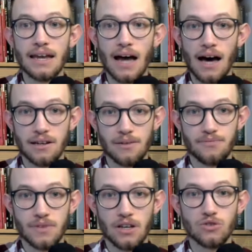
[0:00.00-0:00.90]
errare,
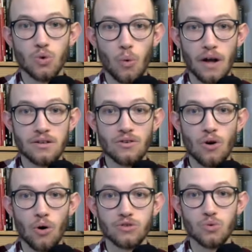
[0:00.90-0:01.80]
to wander
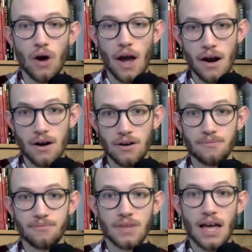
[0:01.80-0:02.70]
or to err.
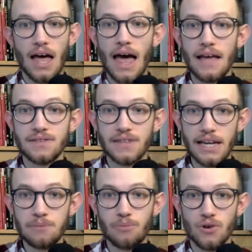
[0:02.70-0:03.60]
A
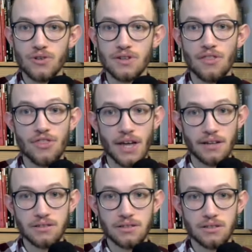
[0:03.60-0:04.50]
sane person
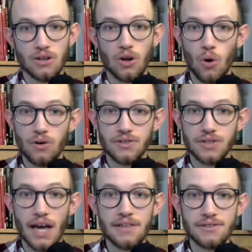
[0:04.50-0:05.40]
thinks,
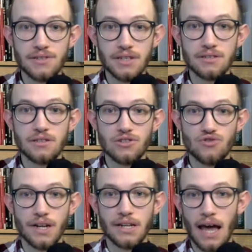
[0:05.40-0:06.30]
looks and sees in
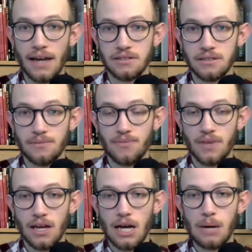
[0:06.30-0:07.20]
straight lines.
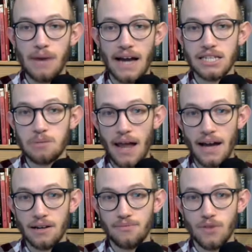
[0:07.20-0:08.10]
Black is
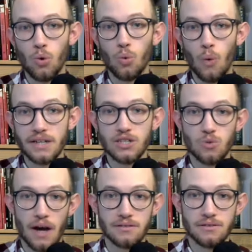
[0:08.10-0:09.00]
black, white
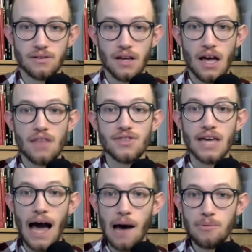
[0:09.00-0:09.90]
is white.
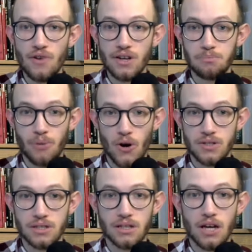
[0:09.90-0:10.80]
The aberrated
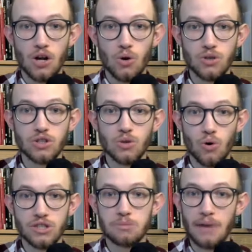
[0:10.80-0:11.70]
person looks
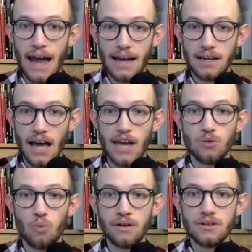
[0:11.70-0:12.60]
towards black
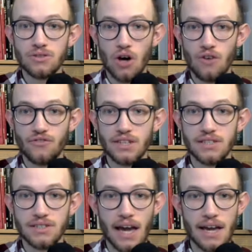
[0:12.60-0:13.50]
and wanders off in
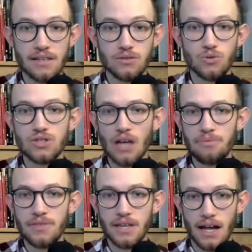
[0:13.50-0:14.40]
his gaze to
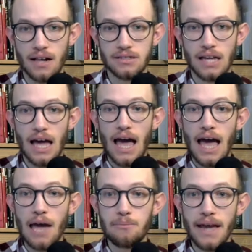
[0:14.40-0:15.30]
something else
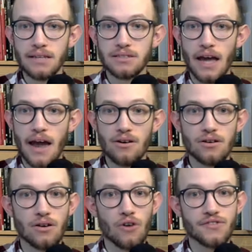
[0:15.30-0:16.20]
and makes the
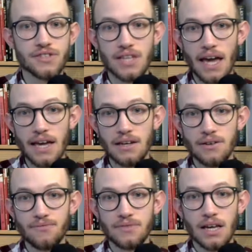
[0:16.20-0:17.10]
error of
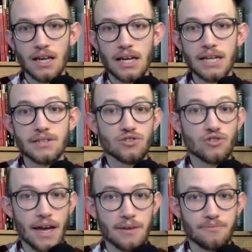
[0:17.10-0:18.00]
saying, it is
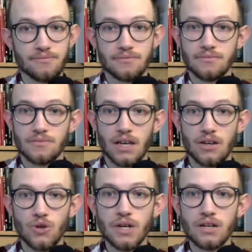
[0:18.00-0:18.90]
grey.
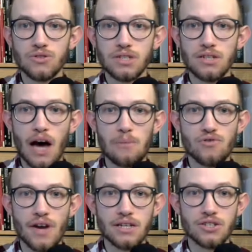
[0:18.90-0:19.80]
You can consider
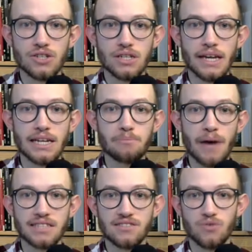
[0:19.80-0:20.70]
aberration in a
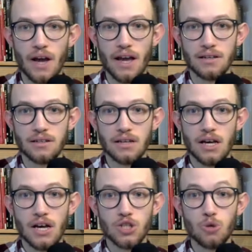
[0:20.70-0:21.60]
passive way,
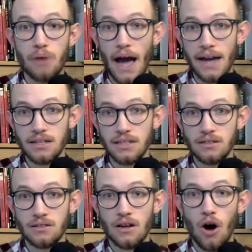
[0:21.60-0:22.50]

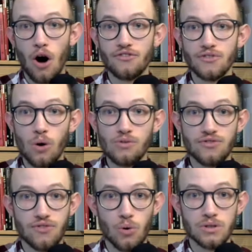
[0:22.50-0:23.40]
supinely of no
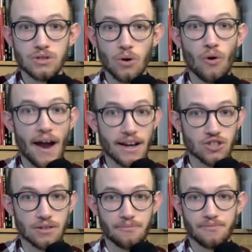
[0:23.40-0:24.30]
force or
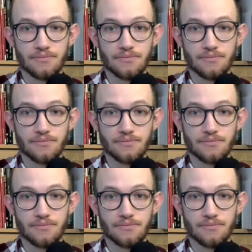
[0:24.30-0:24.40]
action.